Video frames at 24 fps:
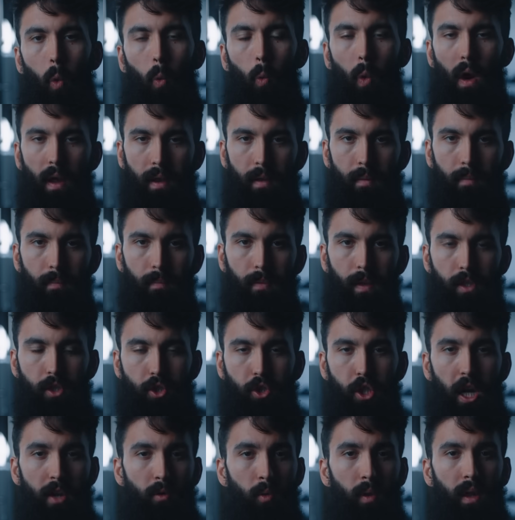One,
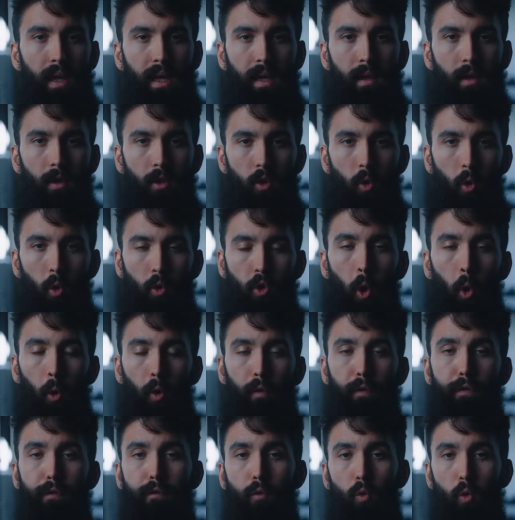generally, your
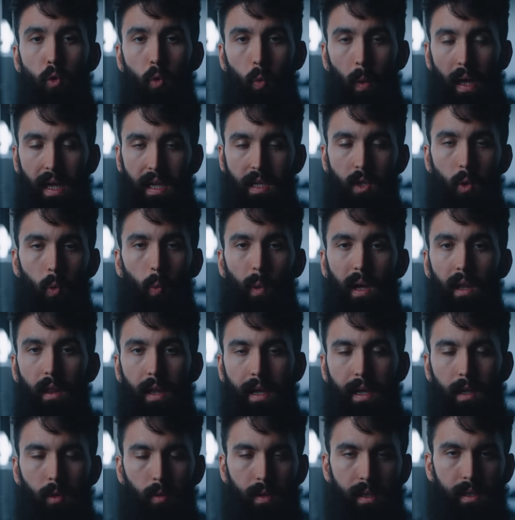total food weight will
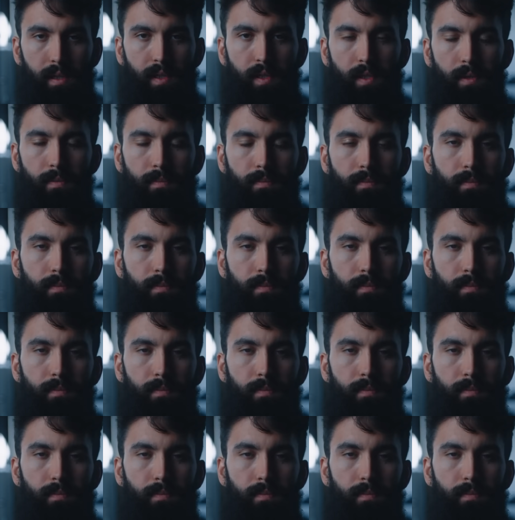increase.